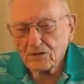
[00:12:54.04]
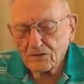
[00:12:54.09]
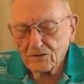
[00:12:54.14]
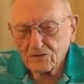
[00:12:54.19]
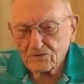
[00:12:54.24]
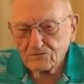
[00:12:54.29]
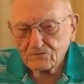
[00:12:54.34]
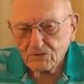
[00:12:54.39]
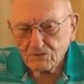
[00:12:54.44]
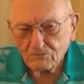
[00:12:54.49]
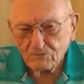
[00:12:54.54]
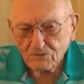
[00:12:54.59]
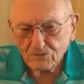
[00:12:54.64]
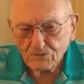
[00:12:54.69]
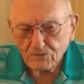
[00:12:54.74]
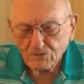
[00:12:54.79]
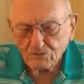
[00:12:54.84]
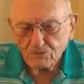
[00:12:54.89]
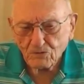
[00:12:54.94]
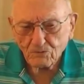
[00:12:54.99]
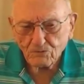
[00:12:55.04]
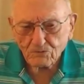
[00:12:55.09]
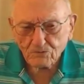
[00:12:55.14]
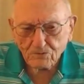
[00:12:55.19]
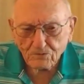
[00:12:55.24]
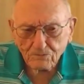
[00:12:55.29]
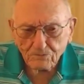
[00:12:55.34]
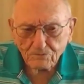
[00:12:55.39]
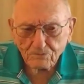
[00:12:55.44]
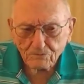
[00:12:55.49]
He said, well, you don't
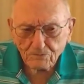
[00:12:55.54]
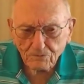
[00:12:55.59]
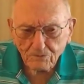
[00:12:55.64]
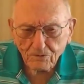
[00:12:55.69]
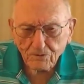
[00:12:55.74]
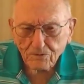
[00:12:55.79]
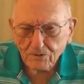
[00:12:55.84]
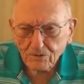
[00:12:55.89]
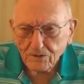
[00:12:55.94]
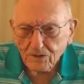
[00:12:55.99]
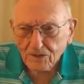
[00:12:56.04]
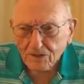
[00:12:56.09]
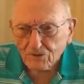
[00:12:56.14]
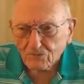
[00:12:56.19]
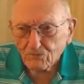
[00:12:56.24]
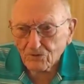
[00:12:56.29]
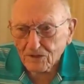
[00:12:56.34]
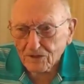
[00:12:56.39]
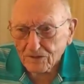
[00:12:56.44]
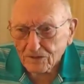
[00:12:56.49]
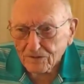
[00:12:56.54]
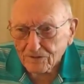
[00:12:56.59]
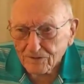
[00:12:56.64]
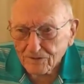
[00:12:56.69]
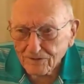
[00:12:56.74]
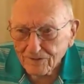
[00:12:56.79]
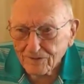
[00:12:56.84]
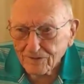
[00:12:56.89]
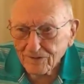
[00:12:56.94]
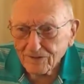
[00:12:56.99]
look like one.
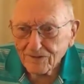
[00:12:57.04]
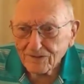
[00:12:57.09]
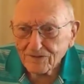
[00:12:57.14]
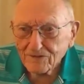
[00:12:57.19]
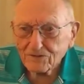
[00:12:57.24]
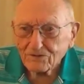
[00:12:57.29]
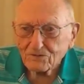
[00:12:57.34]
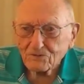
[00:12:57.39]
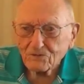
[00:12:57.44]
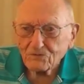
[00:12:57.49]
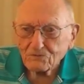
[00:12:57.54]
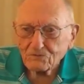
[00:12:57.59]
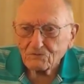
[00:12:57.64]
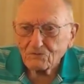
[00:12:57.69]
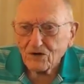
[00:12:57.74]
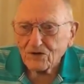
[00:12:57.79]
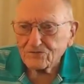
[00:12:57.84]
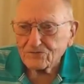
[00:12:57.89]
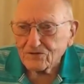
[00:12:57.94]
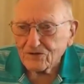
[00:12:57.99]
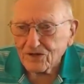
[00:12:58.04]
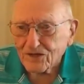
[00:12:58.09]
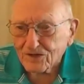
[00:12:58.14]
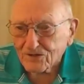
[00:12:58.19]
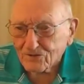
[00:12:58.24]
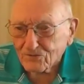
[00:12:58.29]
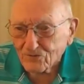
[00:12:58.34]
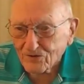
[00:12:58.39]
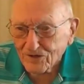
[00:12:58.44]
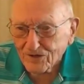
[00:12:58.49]
You don't dress
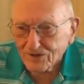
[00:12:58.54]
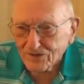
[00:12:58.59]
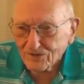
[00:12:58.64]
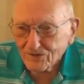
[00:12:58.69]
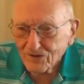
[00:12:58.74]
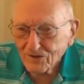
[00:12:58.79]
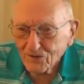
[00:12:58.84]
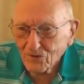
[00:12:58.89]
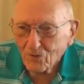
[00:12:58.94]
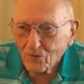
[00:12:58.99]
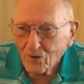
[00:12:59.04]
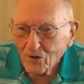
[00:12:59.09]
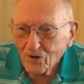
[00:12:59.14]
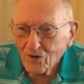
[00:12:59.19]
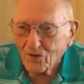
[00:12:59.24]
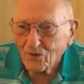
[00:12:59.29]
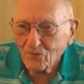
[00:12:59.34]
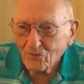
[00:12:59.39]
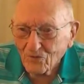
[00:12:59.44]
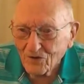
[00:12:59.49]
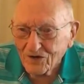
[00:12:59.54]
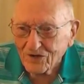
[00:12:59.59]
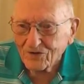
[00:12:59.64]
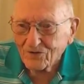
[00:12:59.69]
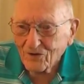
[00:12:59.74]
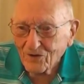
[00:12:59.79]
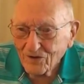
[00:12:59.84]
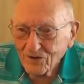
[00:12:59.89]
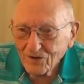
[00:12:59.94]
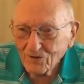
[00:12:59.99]
like one.
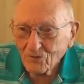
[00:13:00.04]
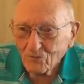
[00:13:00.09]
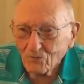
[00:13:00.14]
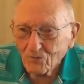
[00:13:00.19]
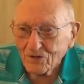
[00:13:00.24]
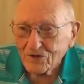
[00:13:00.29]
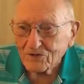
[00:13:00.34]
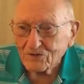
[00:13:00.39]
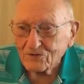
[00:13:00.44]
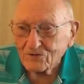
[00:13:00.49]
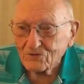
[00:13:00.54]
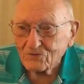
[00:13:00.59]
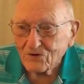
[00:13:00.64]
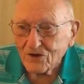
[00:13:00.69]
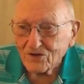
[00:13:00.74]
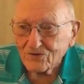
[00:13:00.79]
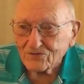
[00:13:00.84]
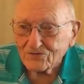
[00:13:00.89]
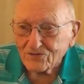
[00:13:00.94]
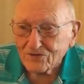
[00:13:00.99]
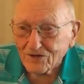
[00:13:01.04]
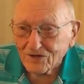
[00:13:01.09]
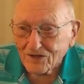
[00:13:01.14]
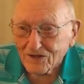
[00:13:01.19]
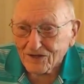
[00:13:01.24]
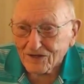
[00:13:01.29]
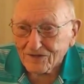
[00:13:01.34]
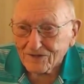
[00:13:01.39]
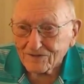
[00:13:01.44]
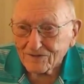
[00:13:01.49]
What are you dressed
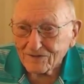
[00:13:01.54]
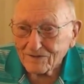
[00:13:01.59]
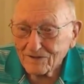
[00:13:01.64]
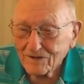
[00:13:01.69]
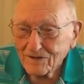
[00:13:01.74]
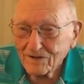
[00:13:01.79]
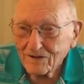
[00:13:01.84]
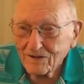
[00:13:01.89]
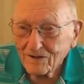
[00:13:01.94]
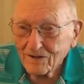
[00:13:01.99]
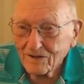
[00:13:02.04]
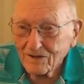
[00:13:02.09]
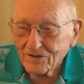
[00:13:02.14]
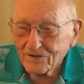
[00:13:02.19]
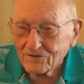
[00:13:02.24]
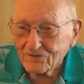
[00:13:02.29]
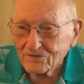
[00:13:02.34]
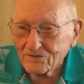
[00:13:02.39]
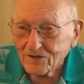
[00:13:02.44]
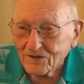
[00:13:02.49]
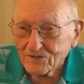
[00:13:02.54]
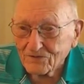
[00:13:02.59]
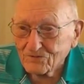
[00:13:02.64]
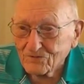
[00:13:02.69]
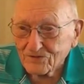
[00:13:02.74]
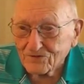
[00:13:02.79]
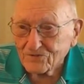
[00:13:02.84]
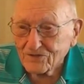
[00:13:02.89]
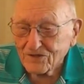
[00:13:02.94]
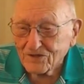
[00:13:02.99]
like? You're not
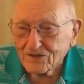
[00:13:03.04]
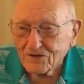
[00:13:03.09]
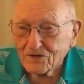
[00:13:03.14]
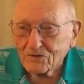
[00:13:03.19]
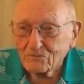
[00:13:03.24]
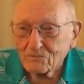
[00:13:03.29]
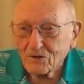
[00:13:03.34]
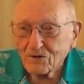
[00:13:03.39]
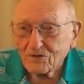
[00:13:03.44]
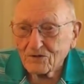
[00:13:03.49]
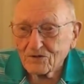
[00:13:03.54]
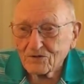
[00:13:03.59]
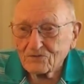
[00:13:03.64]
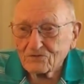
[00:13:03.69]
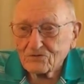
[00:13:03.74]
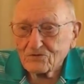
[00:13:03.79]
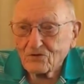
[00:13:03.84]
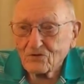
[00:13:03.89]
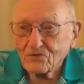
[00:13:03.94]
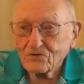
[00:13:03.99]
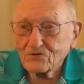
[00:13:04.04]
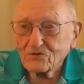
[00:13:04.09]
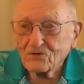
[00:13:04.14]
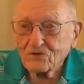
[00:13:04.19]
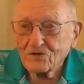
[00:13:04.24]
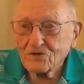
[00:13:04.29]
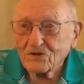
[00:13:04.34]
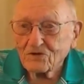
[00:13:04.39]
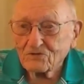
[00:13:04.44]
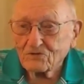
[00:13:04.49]
dressed like an American soldier. And I